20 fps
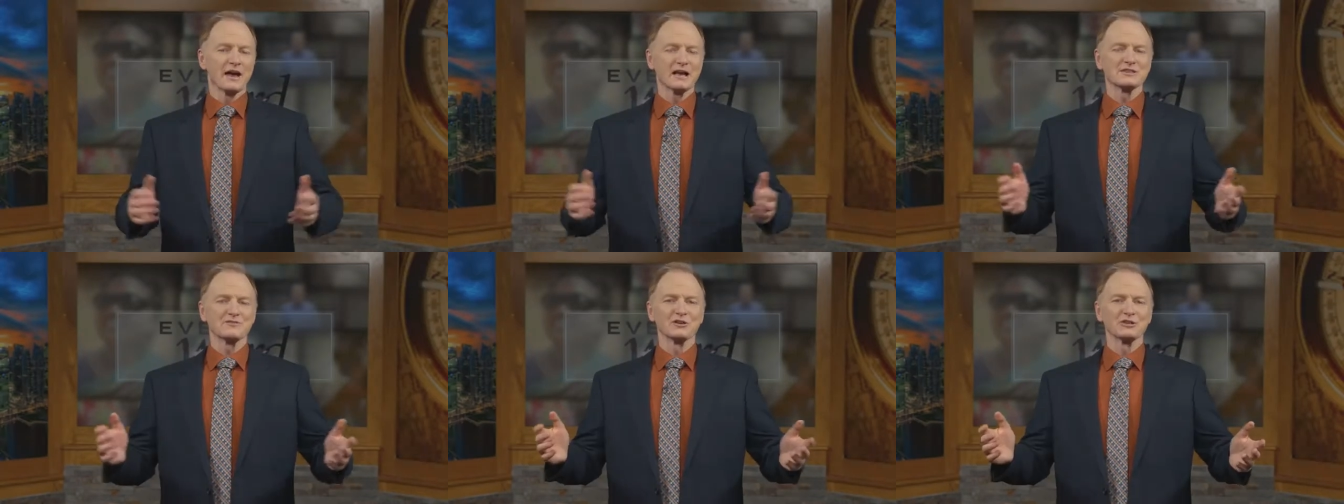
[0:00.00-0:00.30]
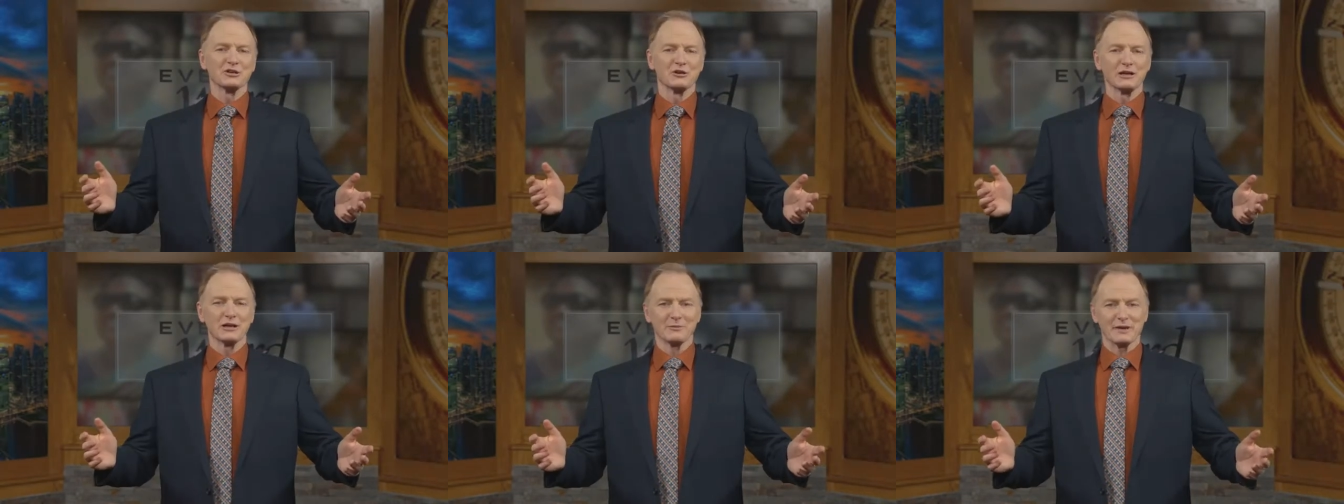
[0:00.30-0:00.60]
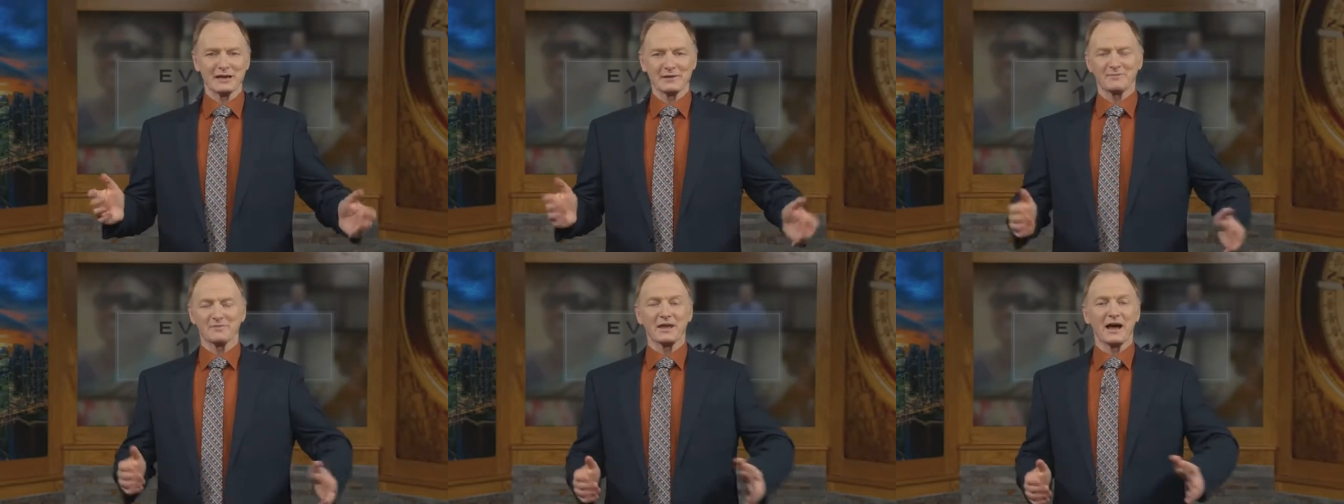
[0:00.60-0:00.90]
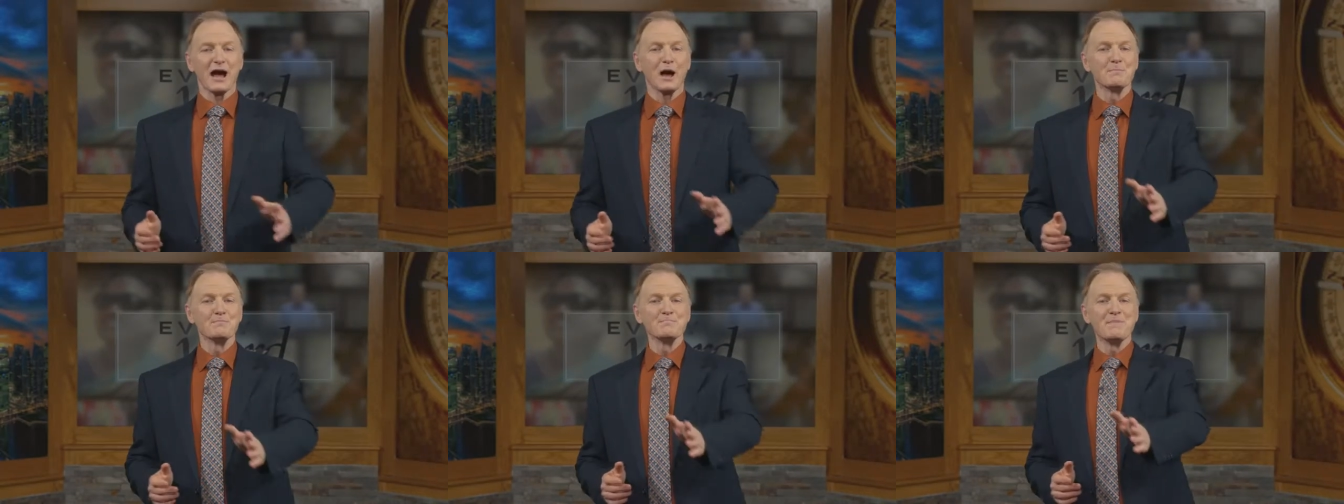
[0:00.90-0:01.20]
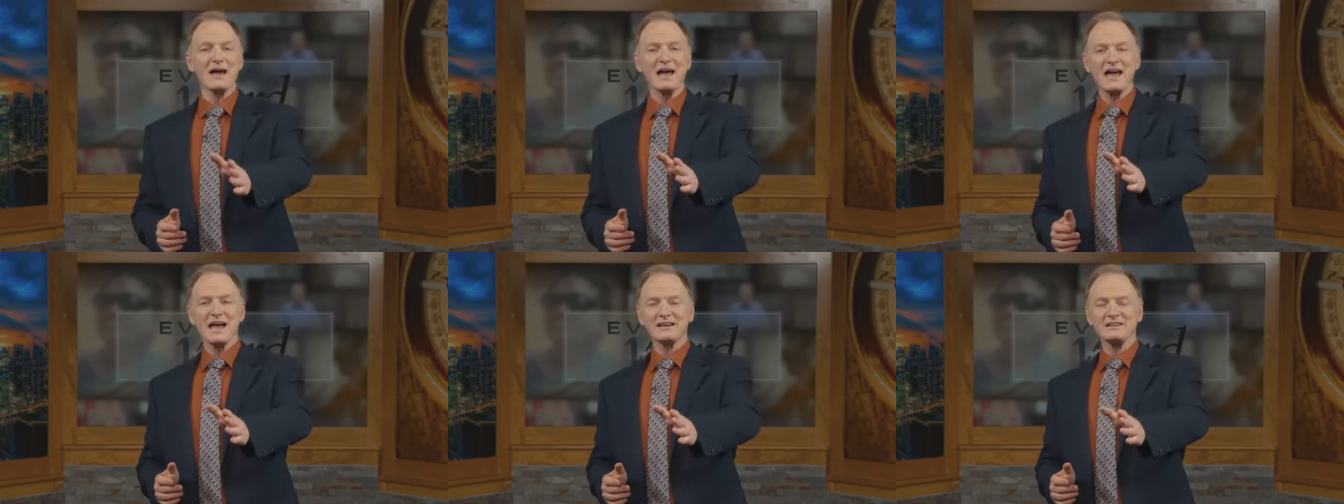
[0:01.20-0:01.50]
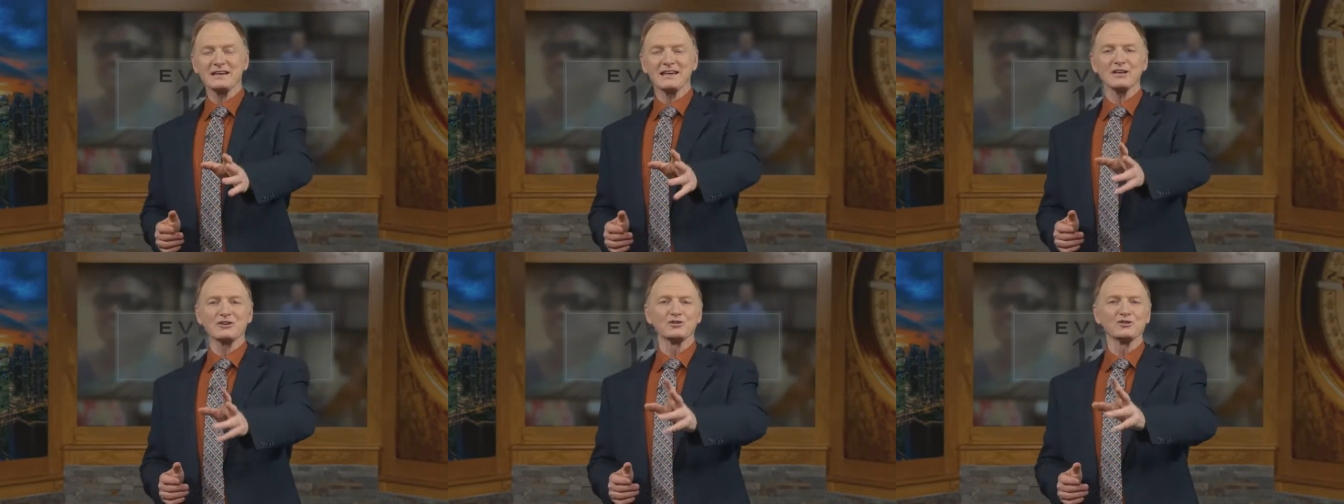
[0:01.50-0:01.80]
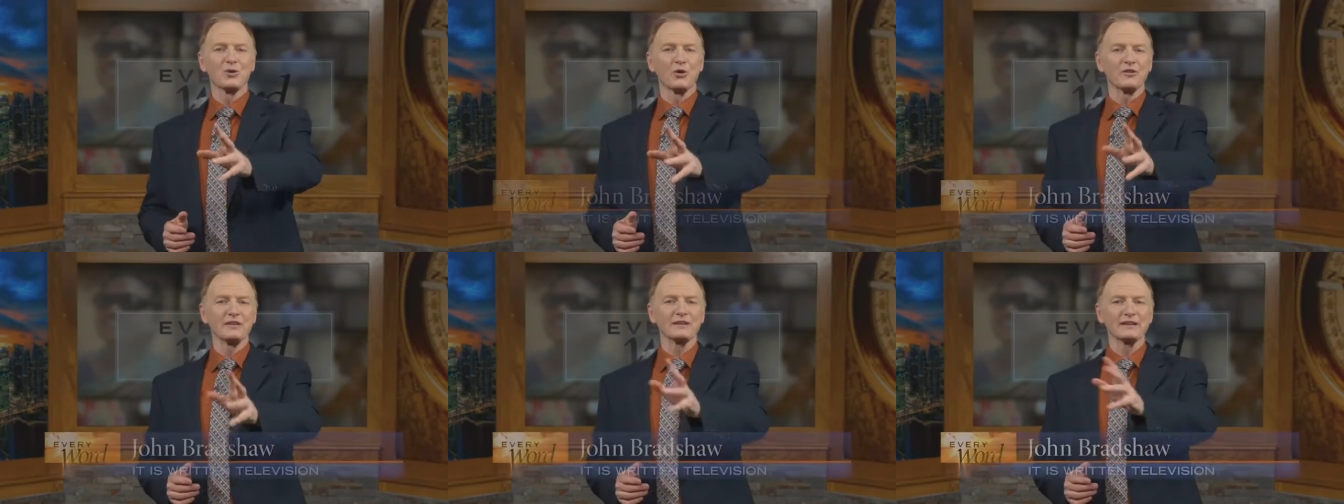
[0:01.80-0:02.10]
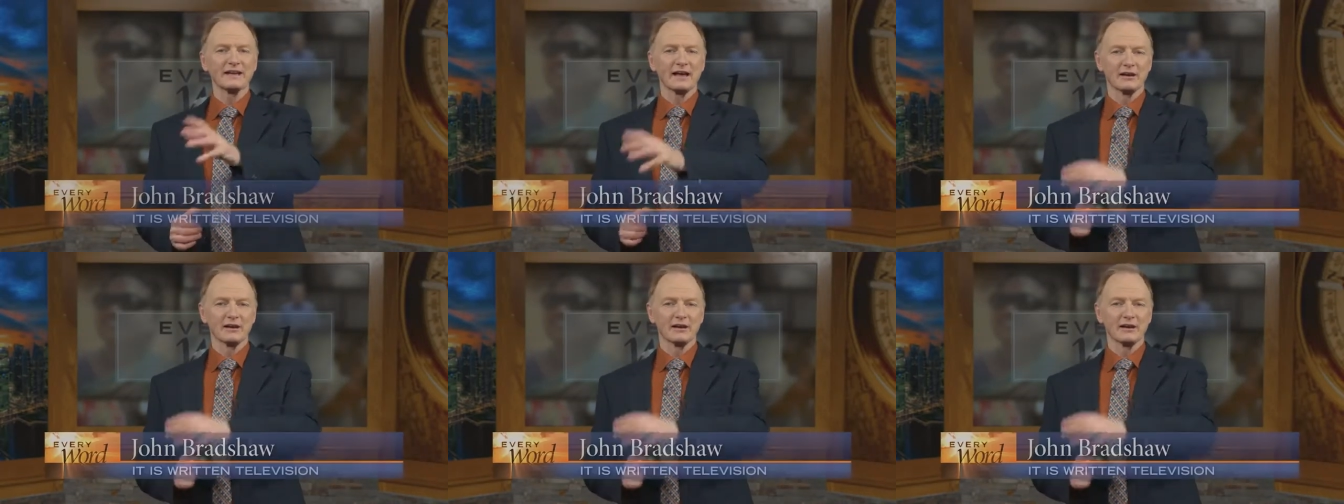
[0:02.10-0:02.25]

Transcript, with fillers: Thanks for joining me. A man in Northern